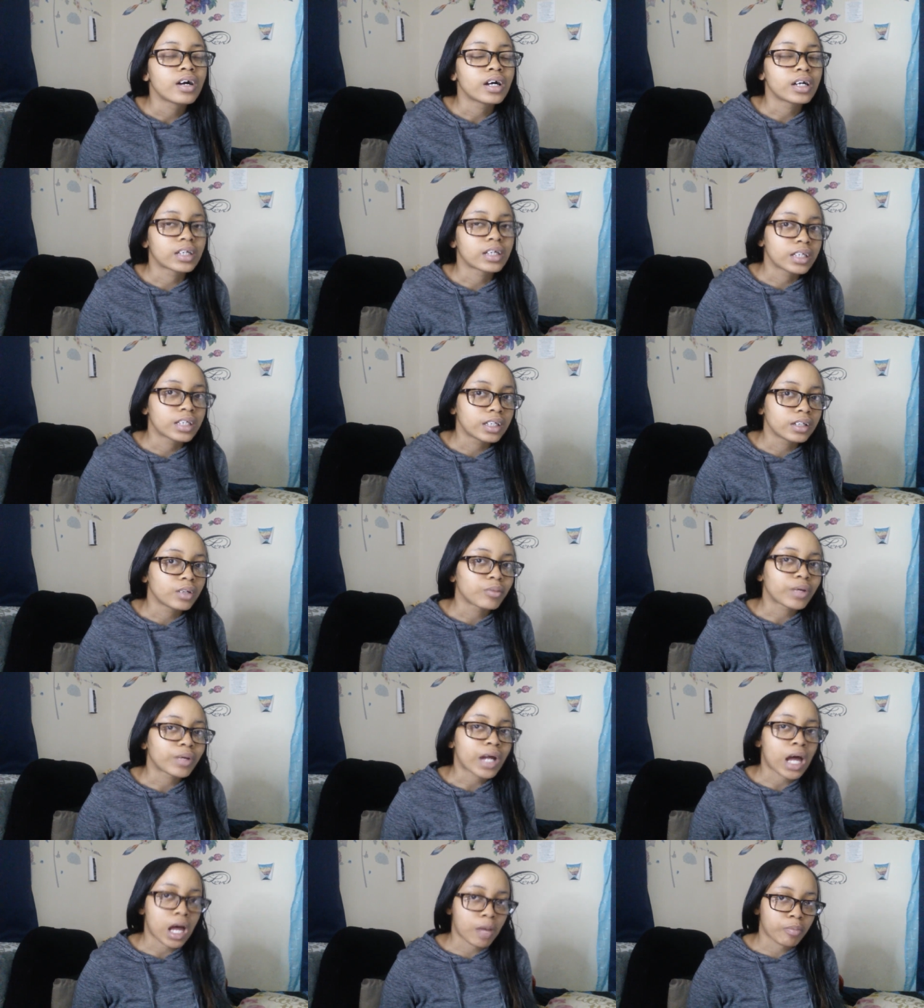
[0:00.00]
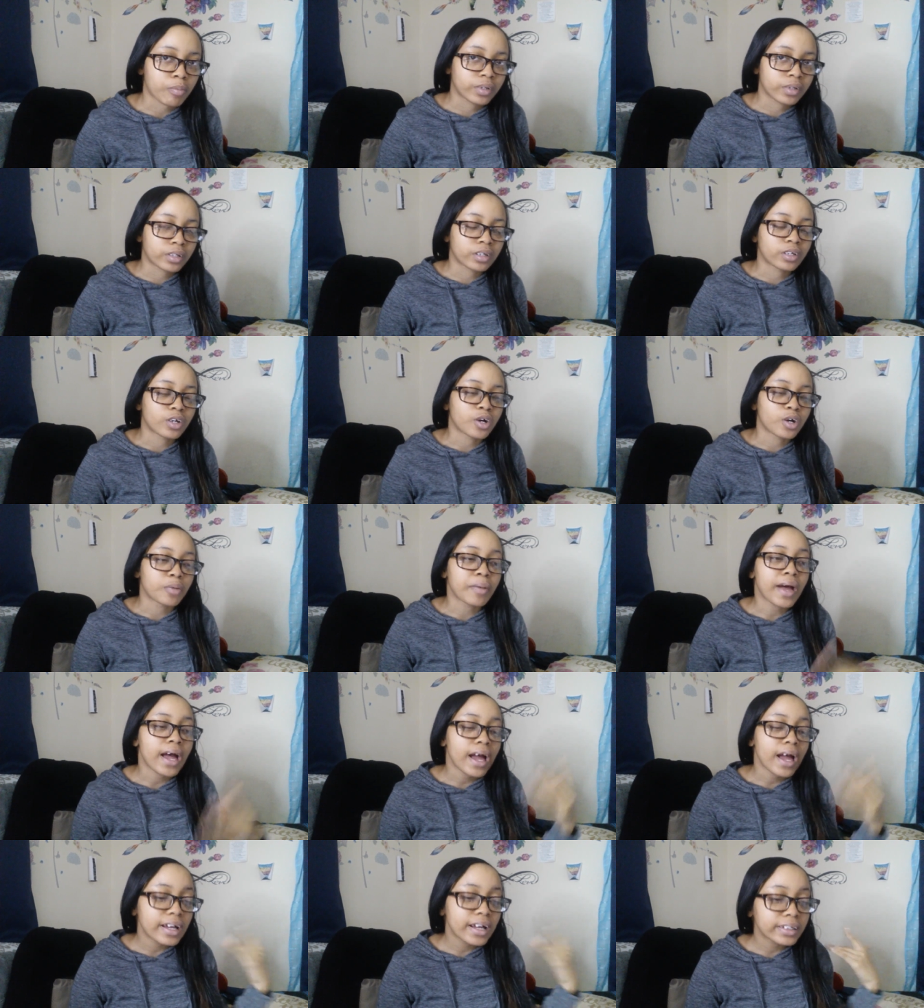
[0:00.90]
Aquila what happened in her
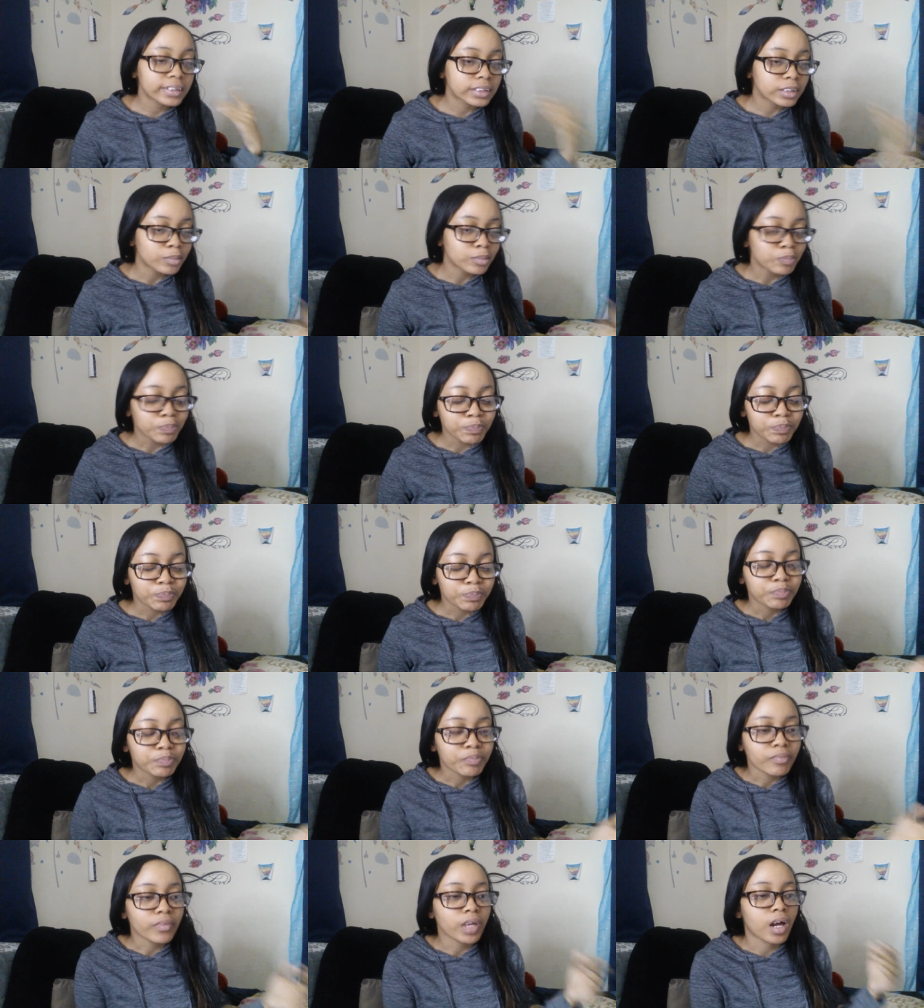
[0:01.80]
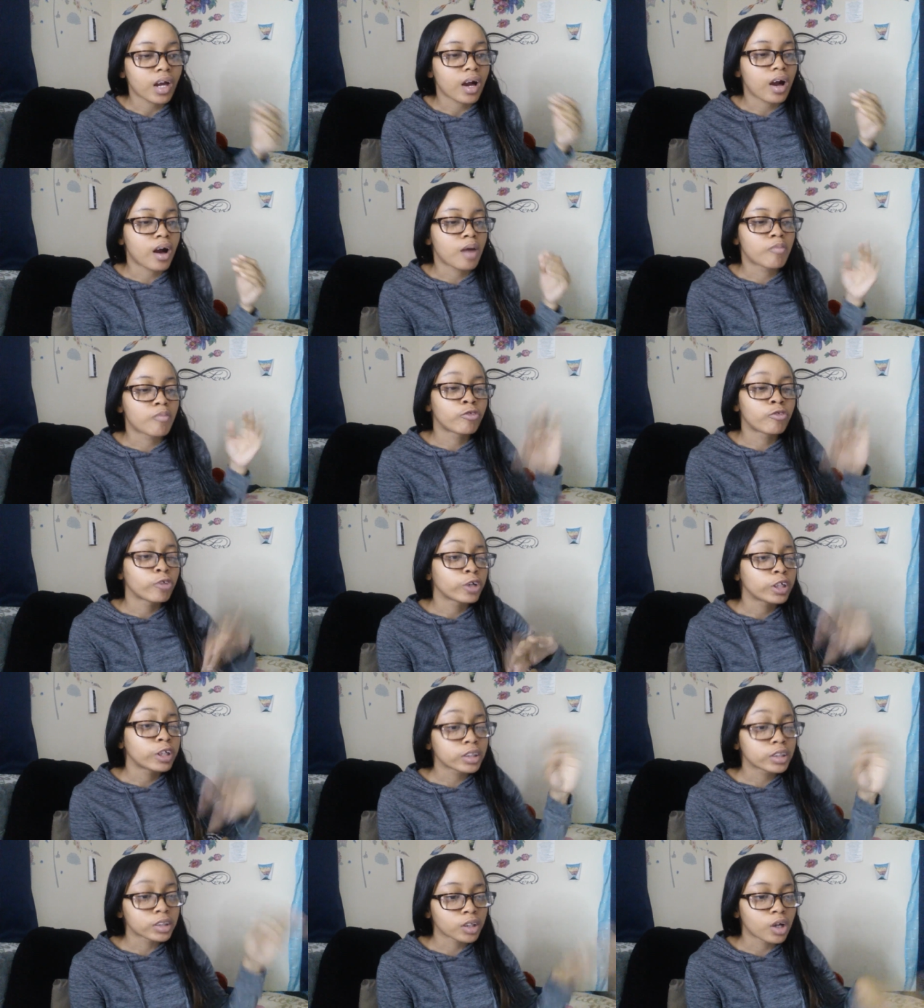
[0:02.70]
past um, four
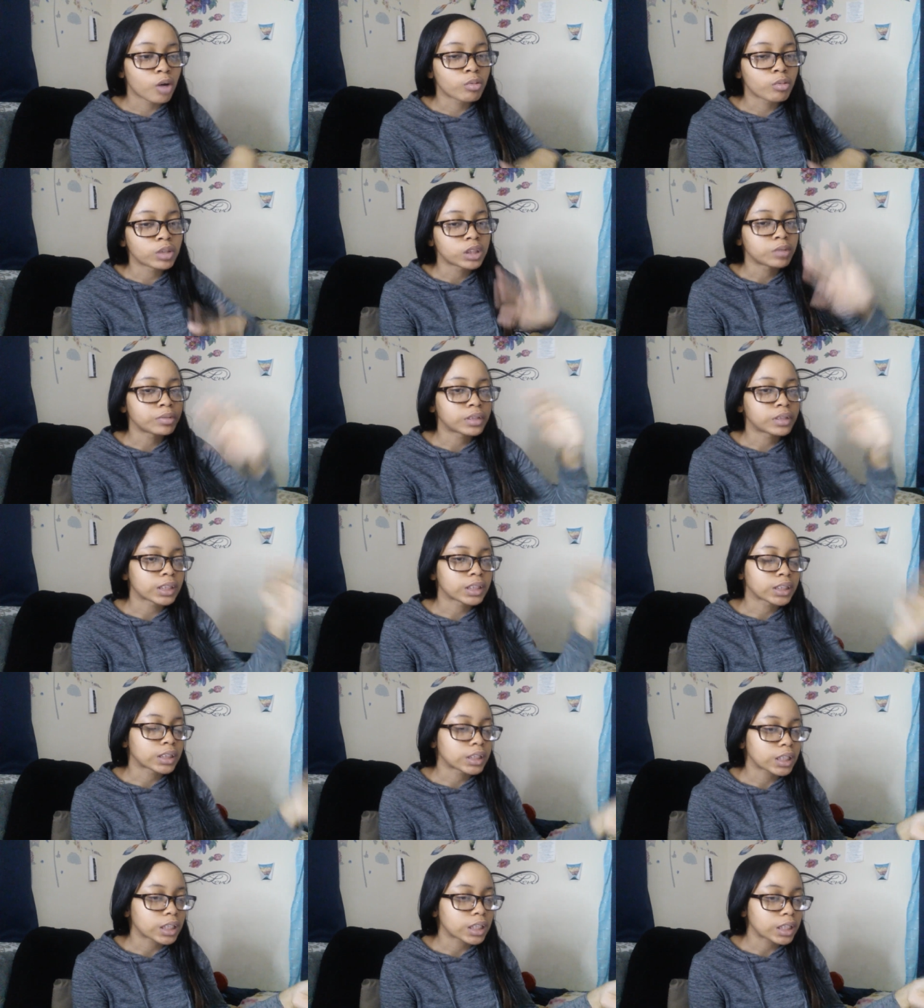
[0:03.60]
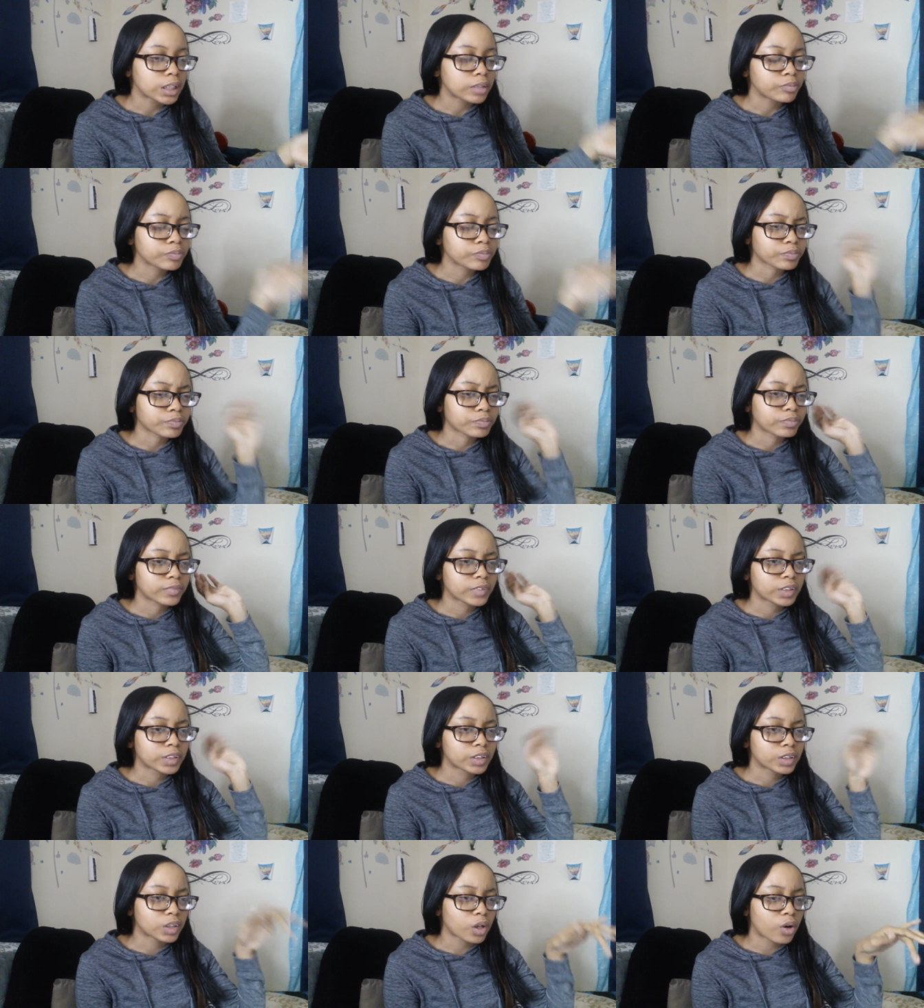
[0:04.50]
years ago when she was 16.
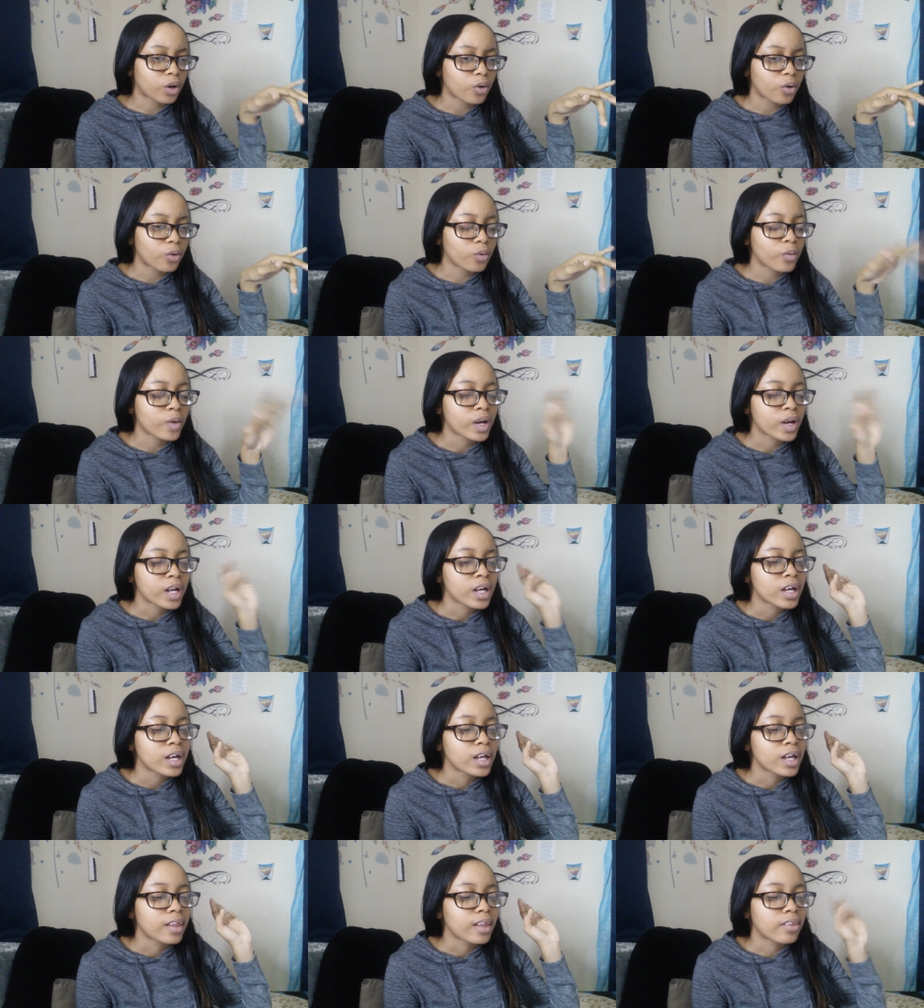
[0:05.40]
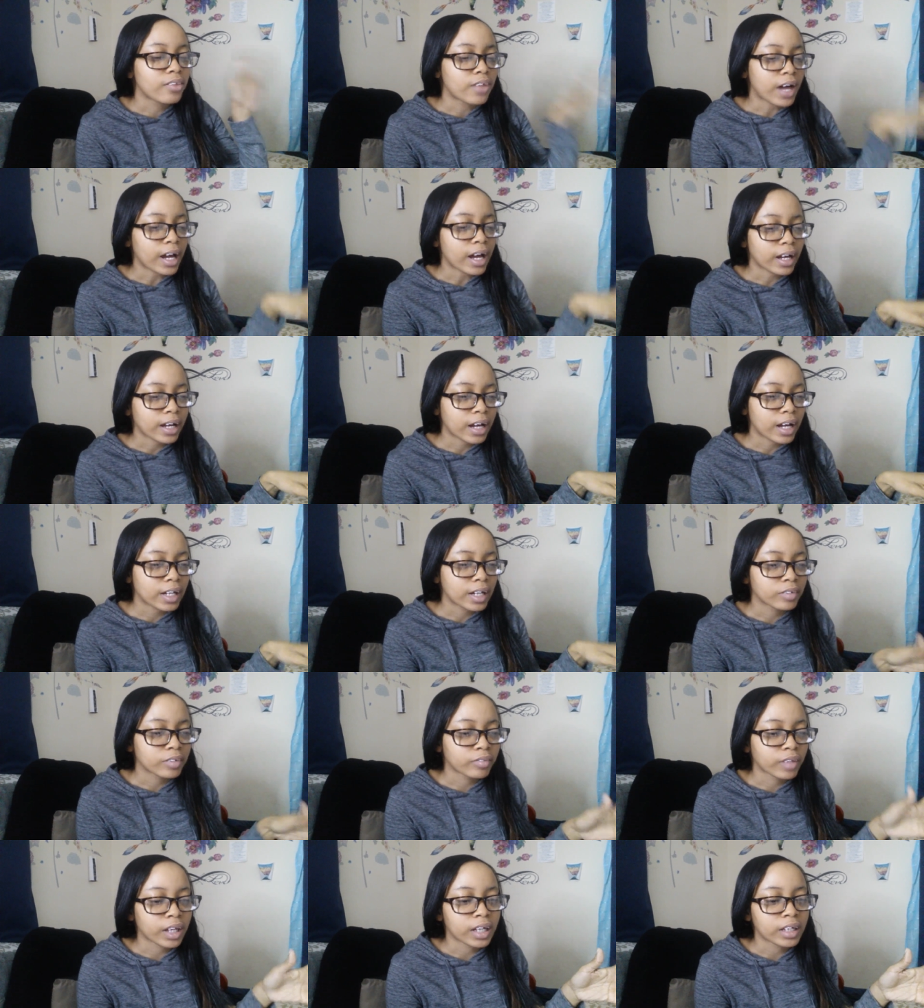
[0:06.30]
So that kind
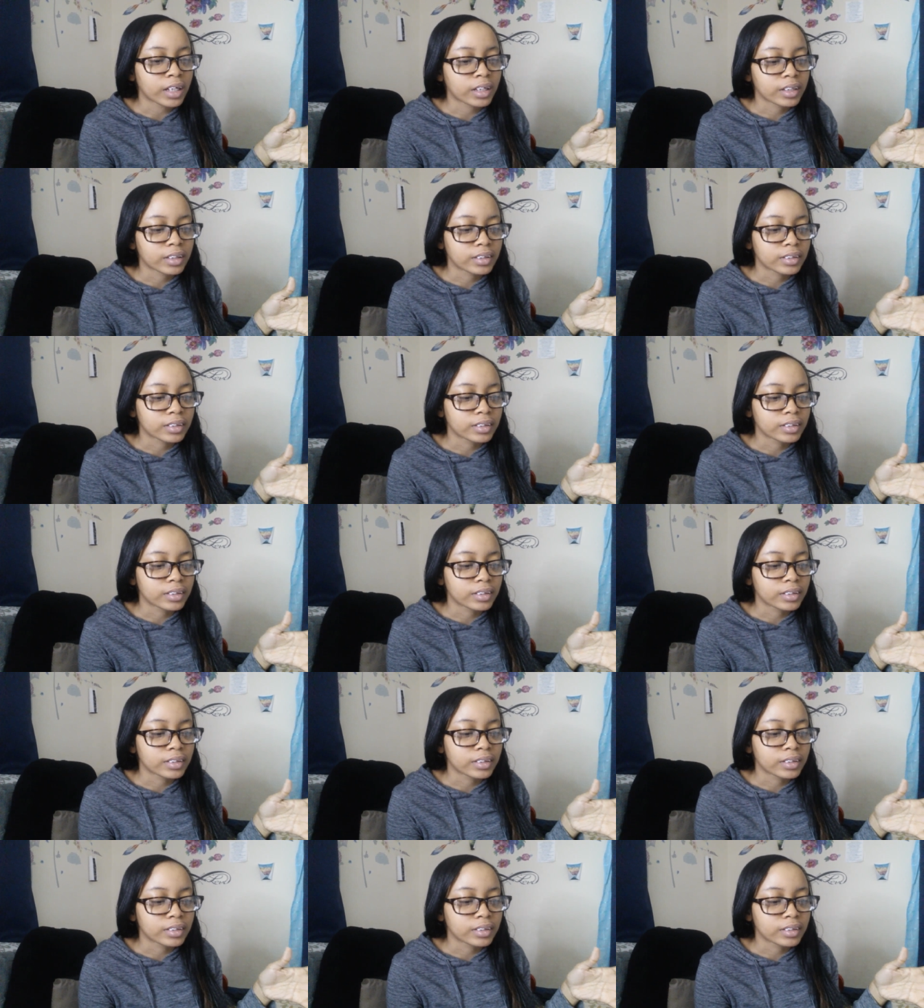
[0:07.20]
of like